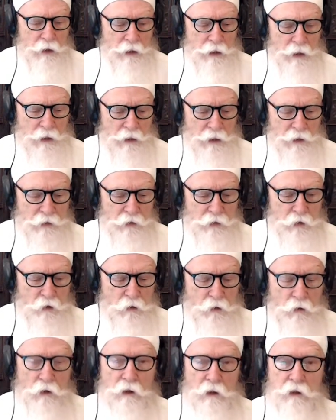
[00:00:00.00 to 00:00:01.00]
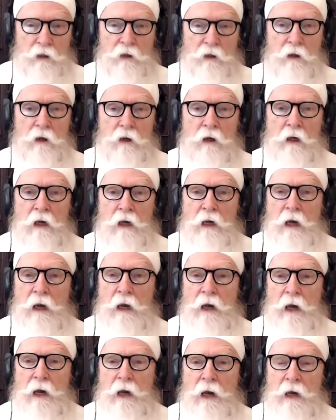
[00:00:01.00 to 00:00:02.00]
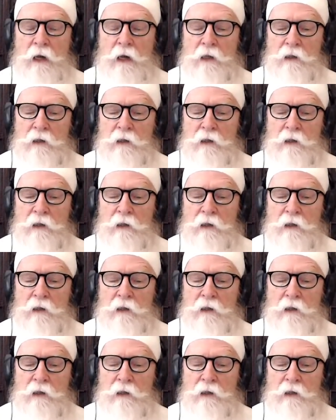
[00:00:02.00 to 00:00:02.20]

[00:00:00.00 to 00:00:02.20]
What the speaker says: his court had